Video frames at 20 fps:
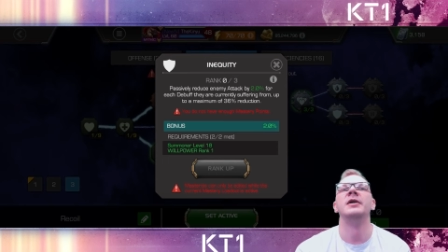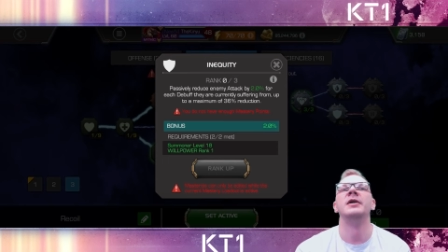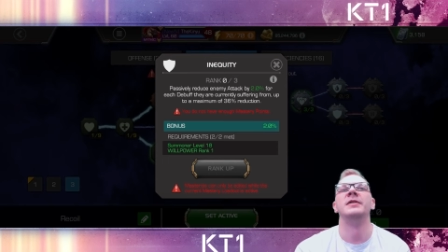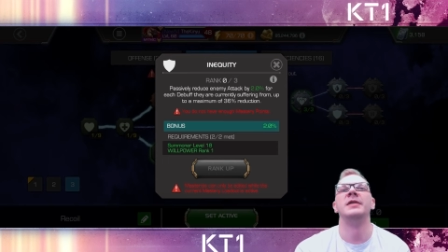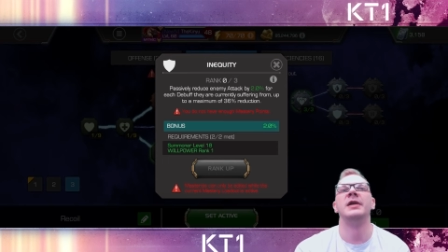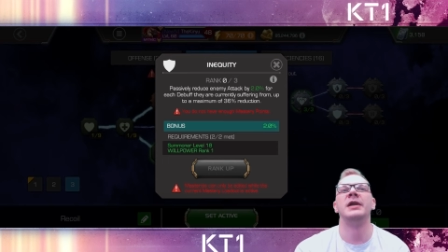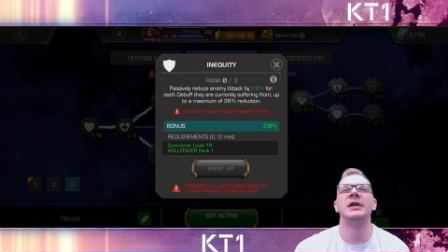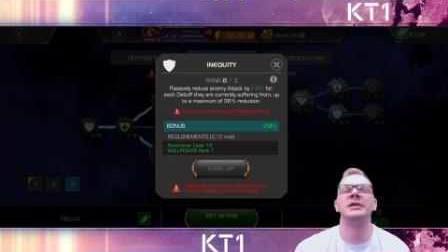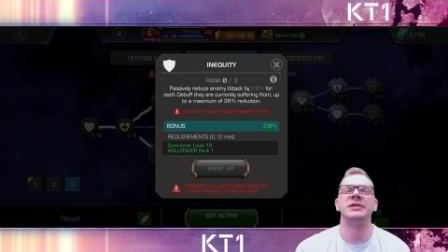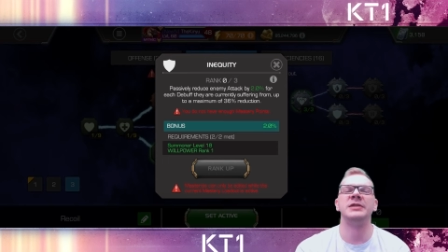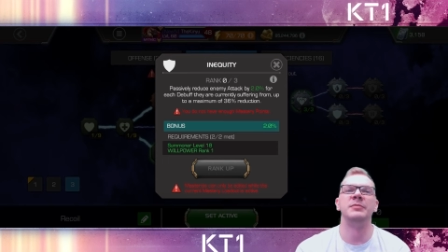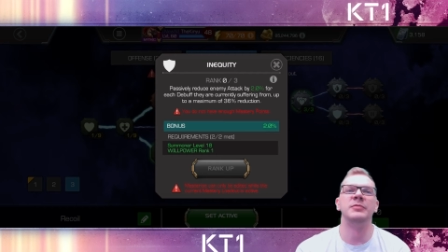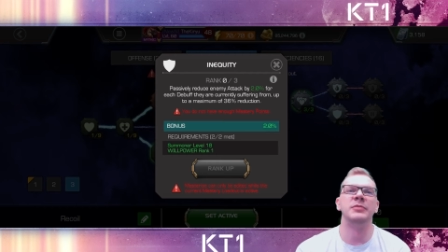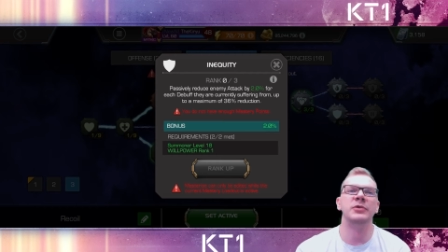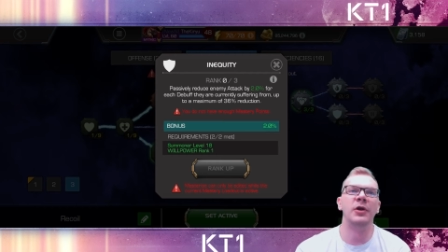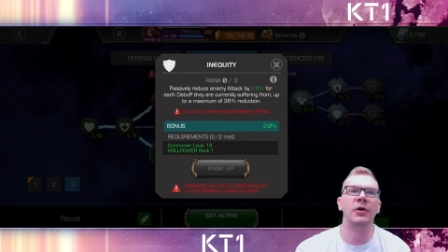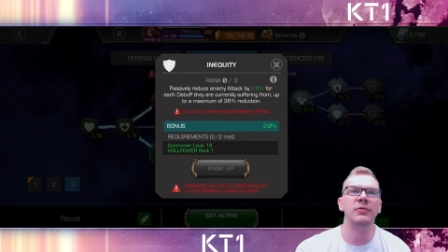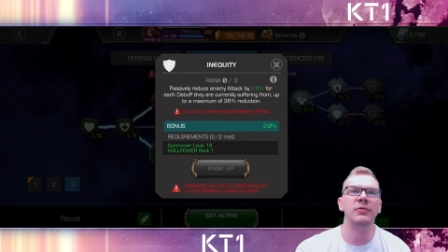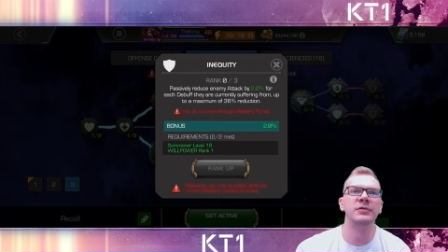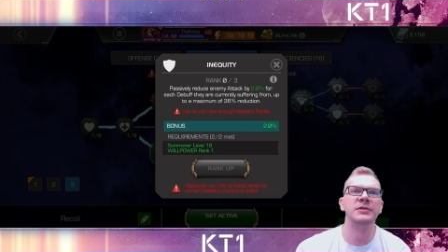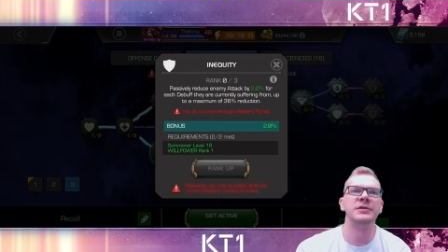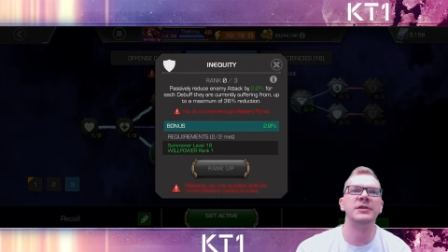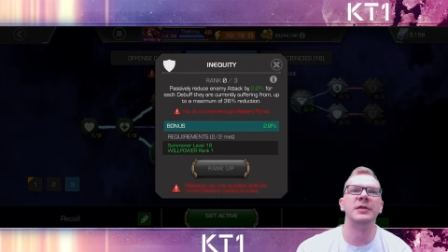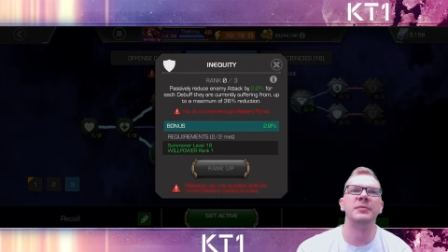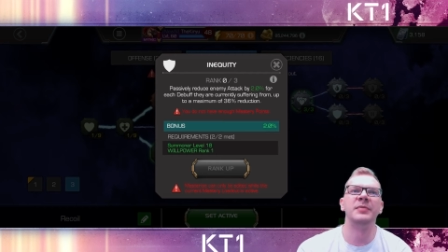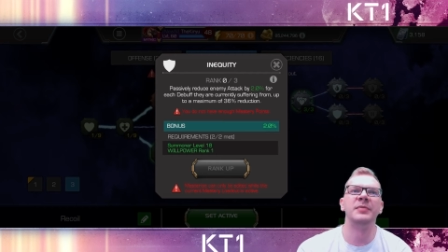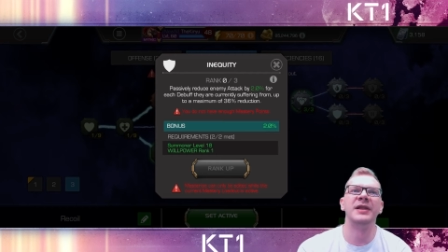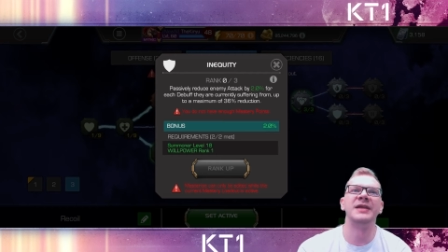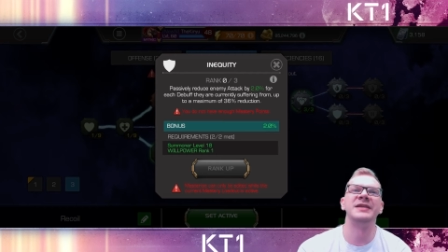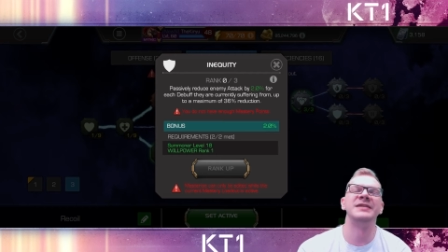there are some nodes
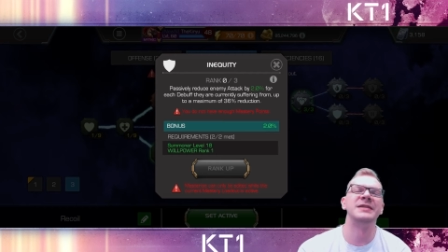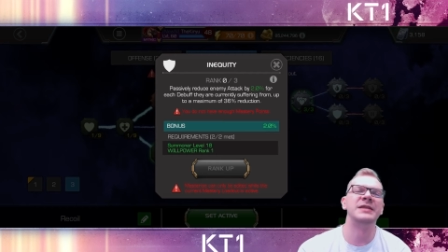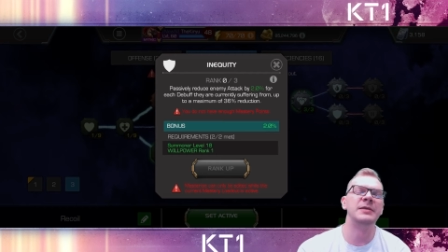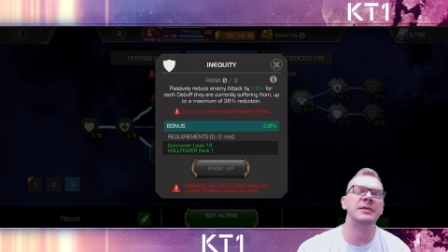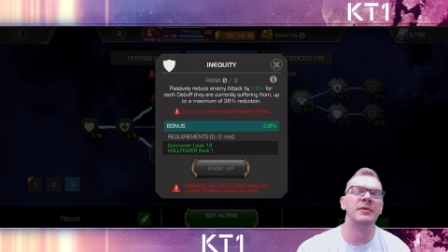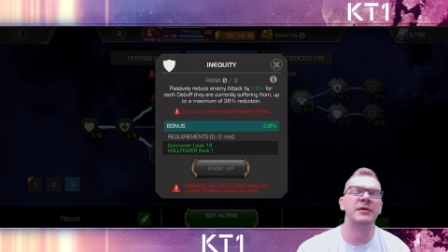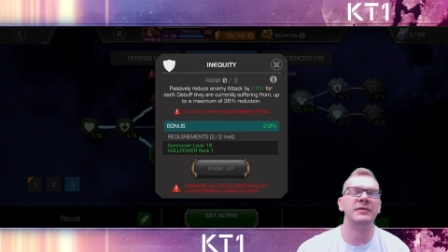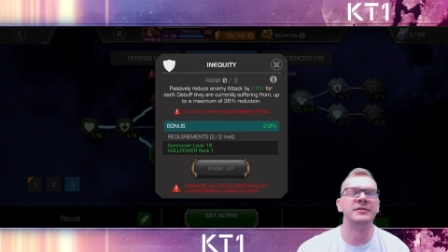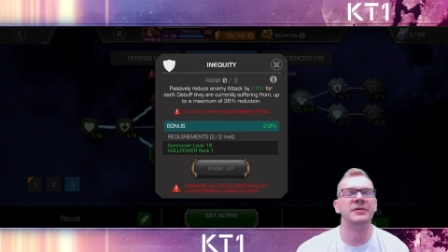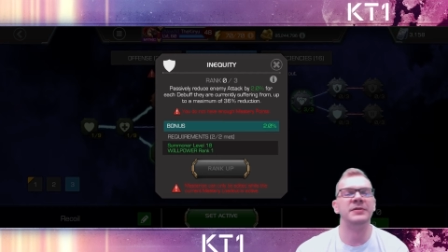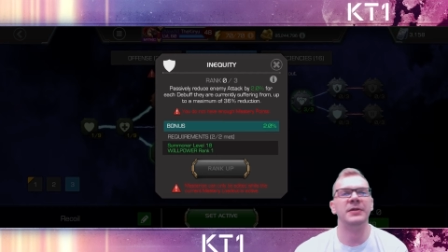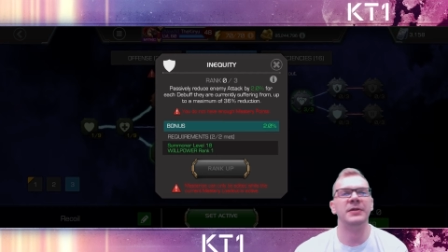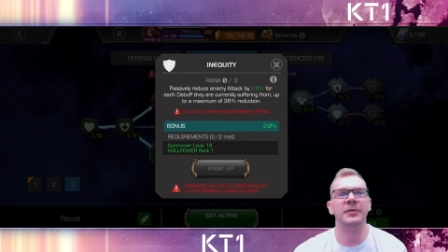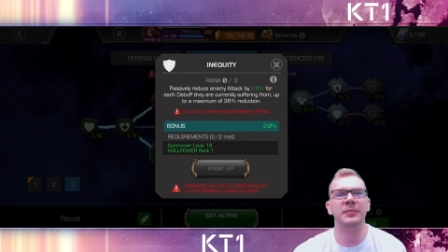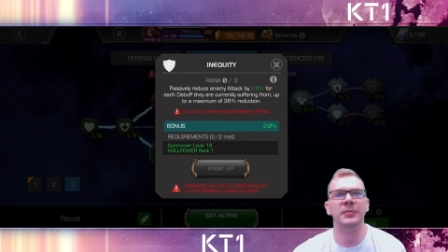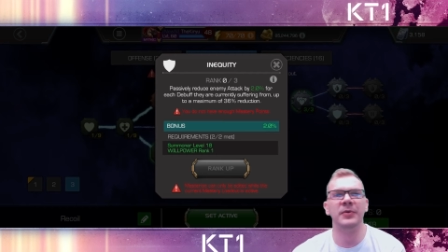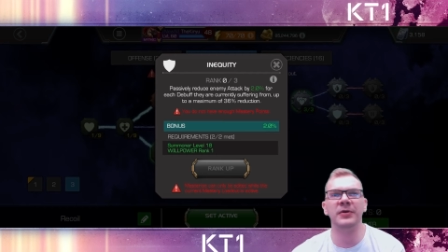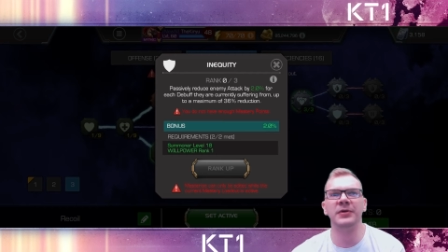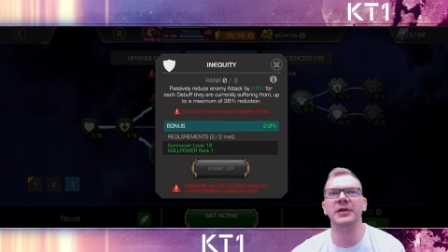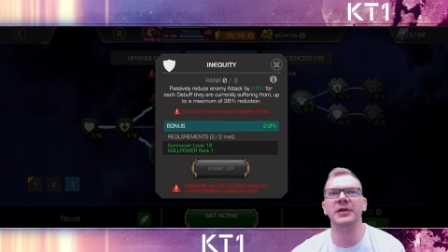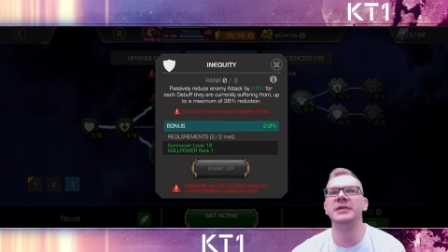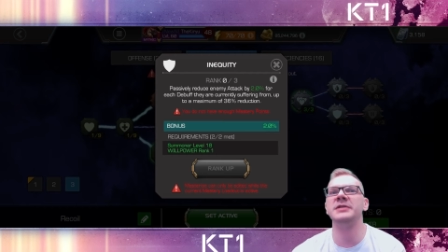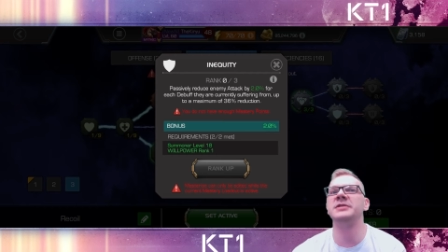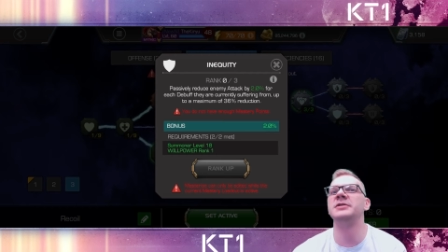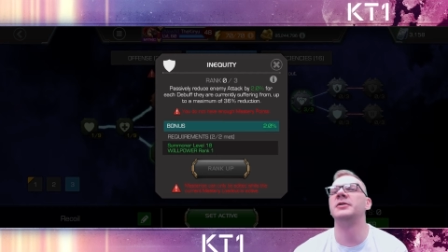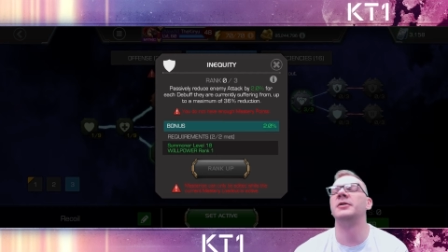that place debuffs on the opponents,